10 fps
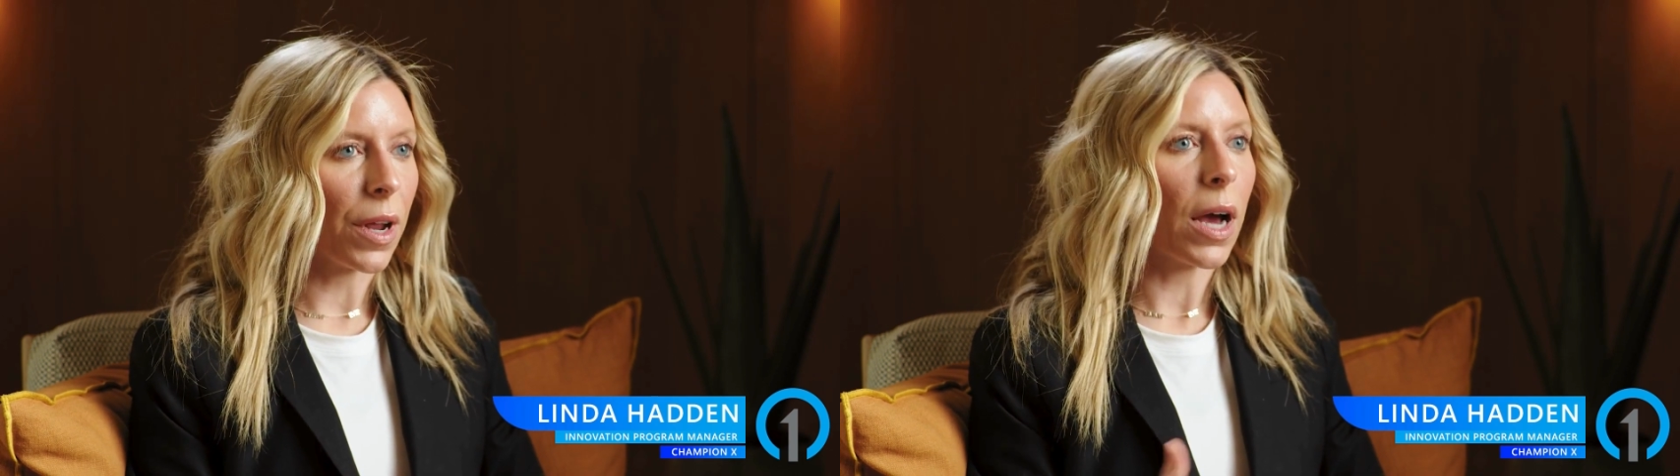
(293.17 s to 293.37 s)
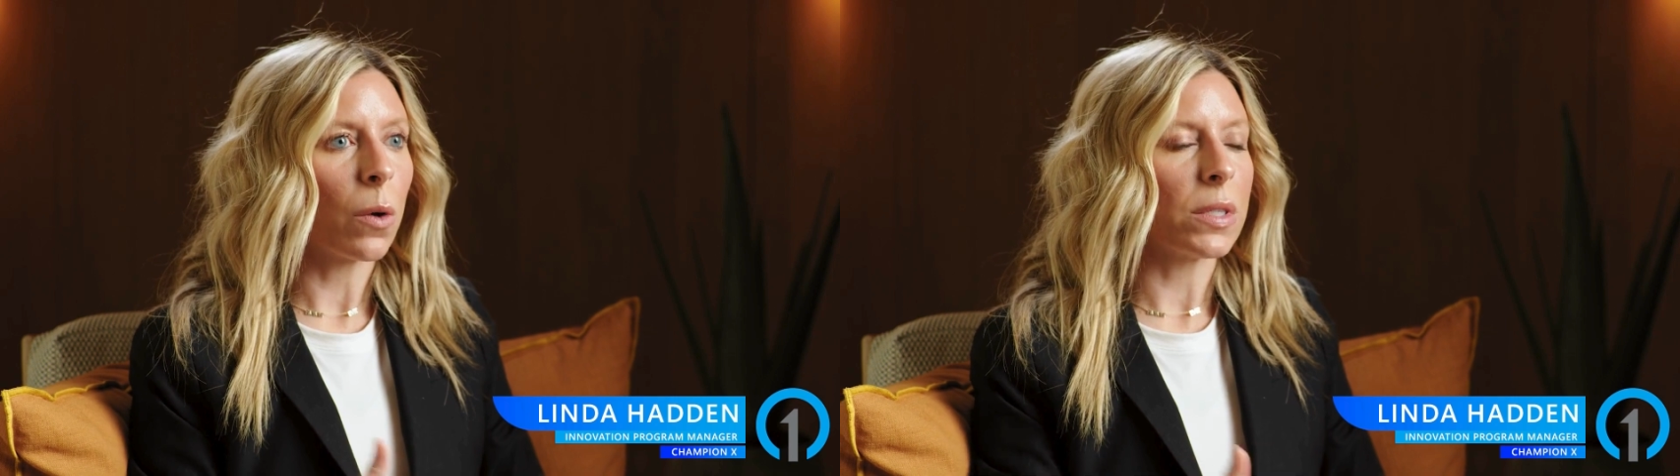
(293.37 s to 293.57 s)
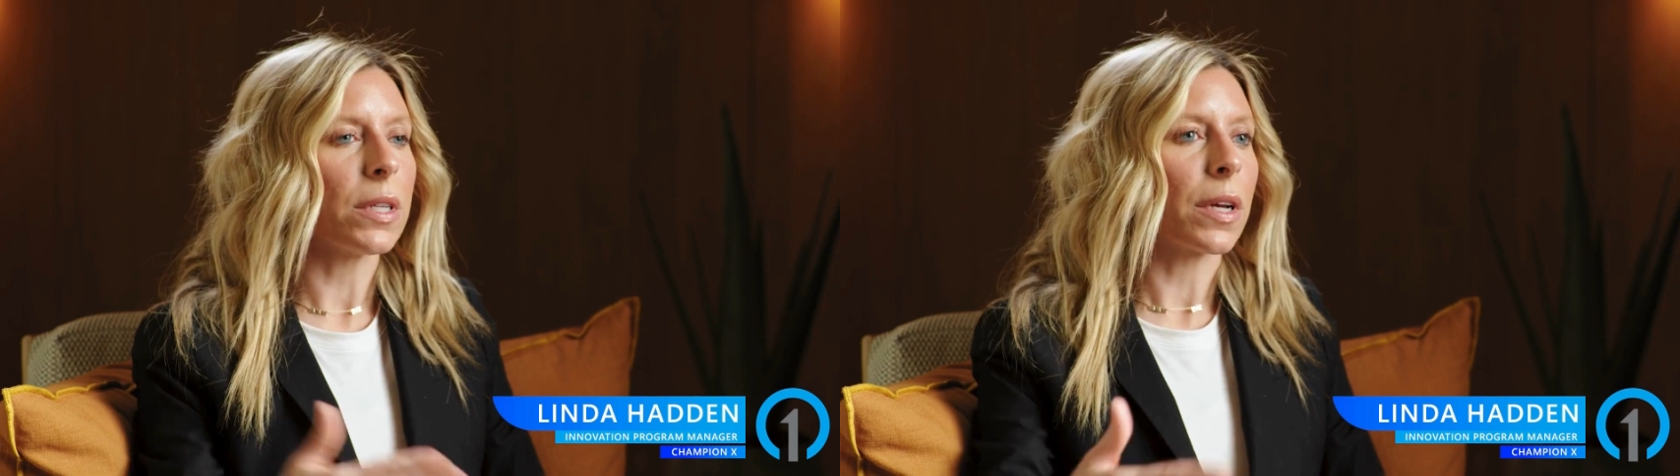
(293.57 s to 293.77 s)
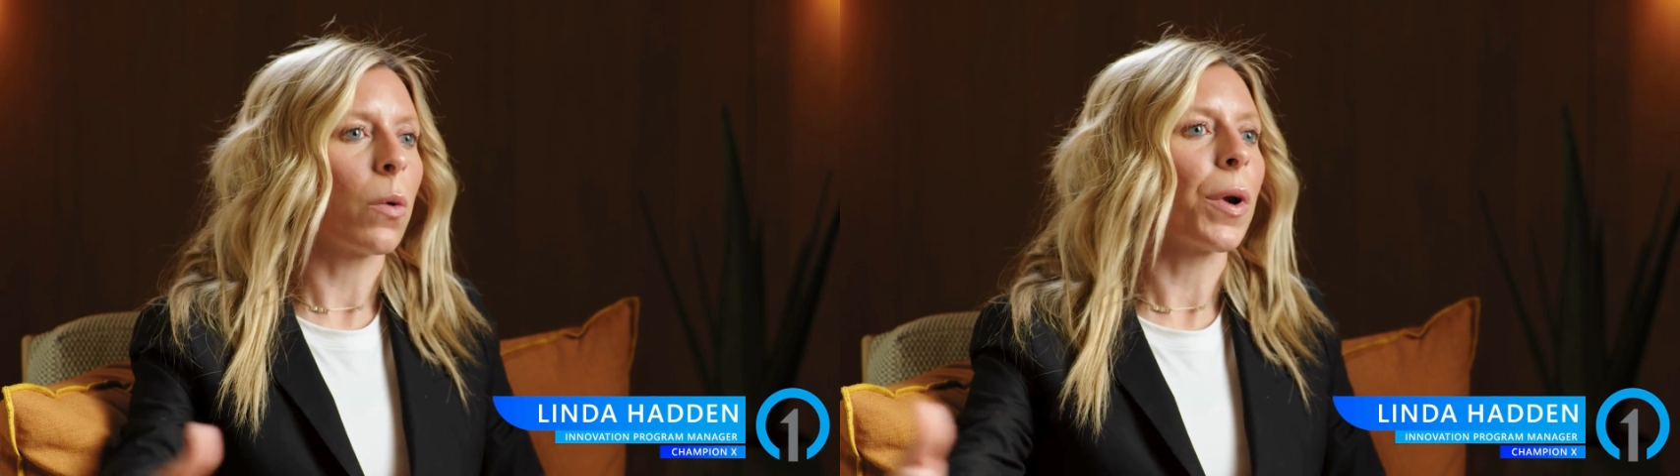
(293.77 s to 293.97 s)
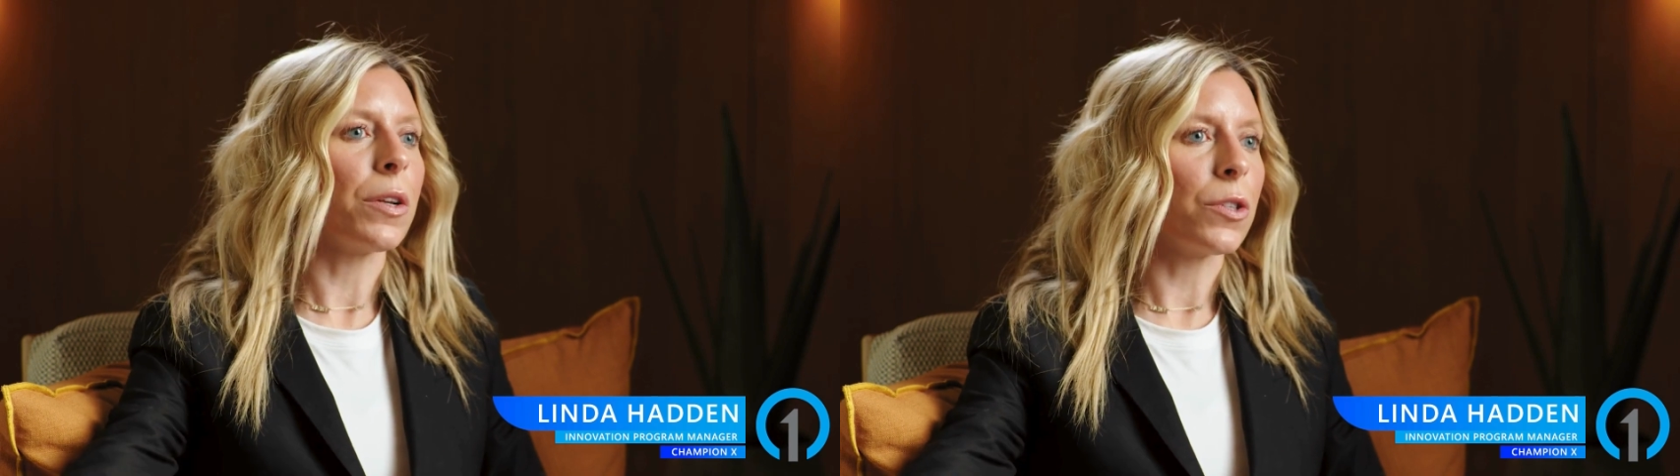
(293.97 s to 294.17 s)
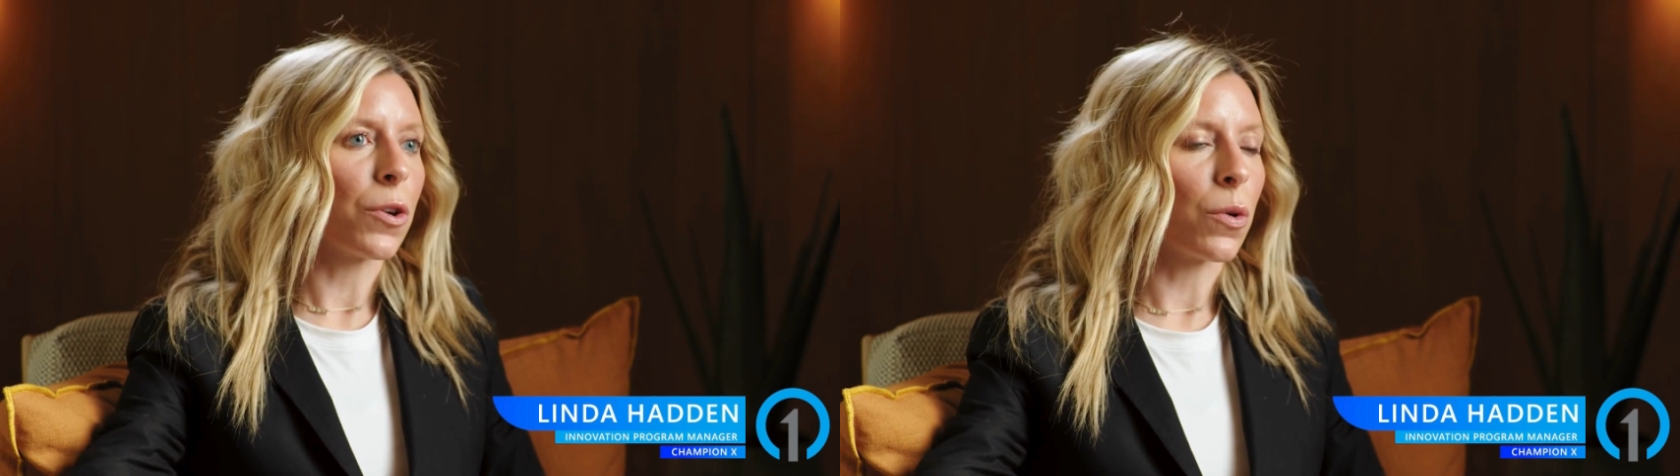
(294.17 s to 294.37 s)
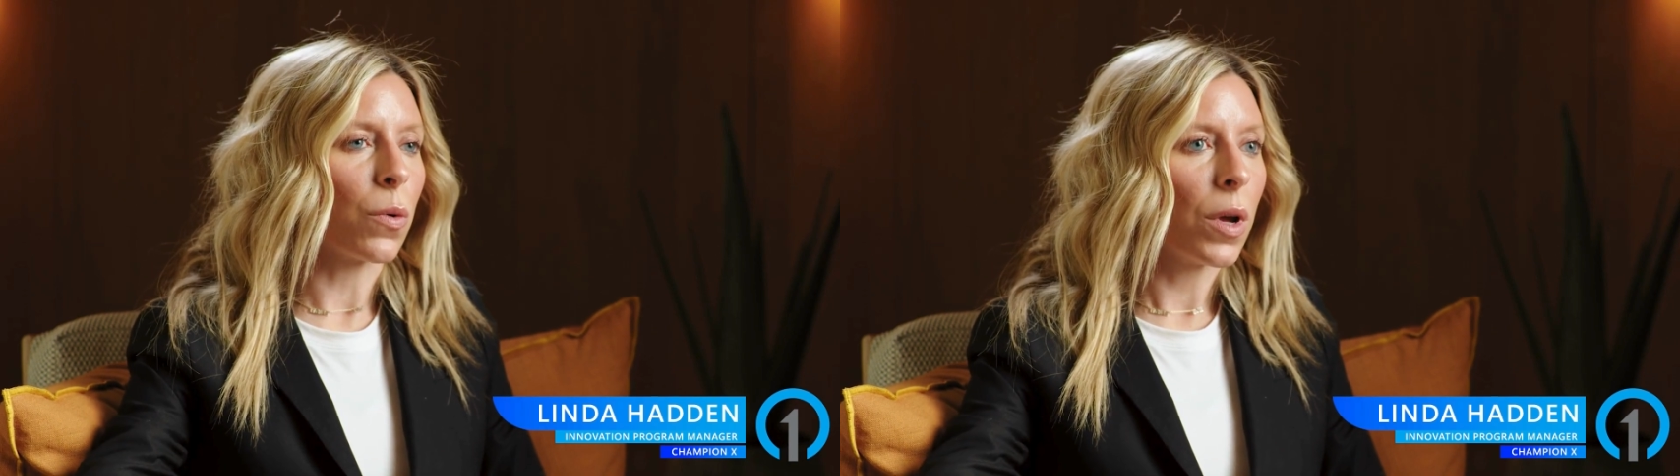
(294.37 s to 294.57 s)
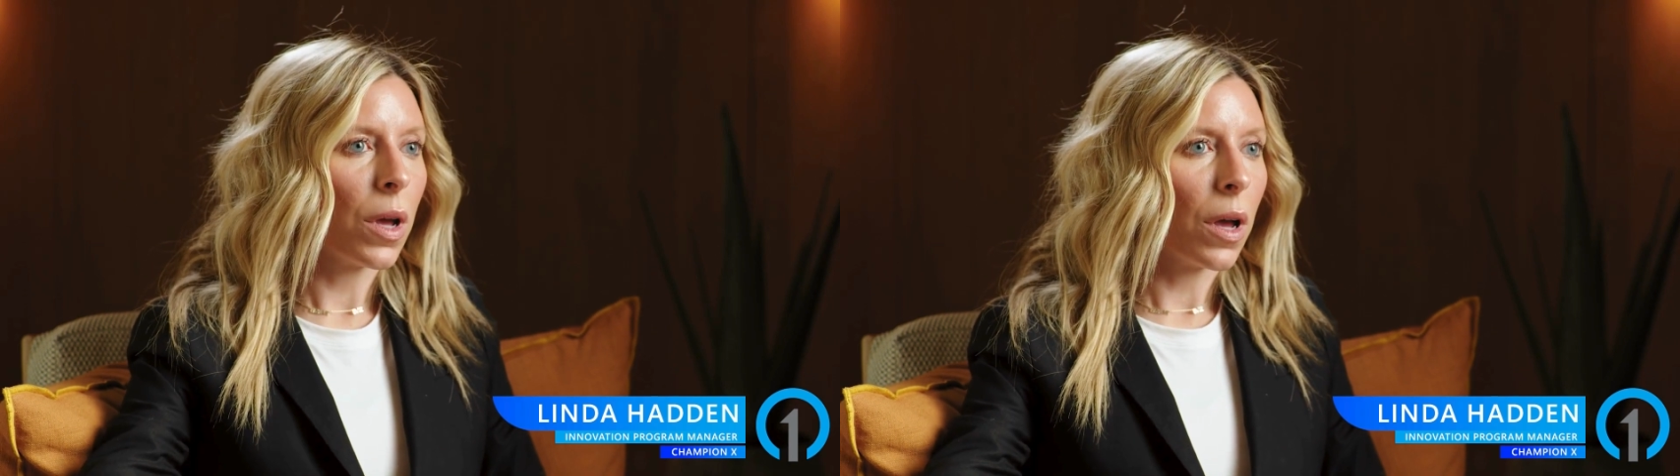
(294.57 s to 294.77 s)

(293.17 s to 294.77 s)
How is it going to,